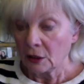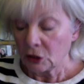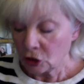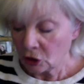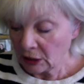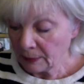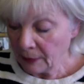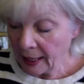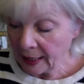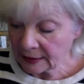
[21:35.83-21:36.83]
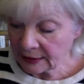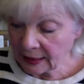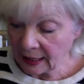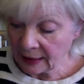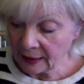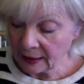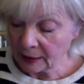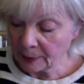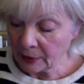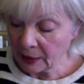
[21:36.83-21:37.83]
Joining my hands together in a
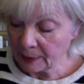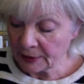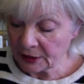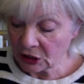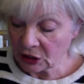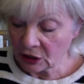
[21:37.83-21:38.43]
prayer position,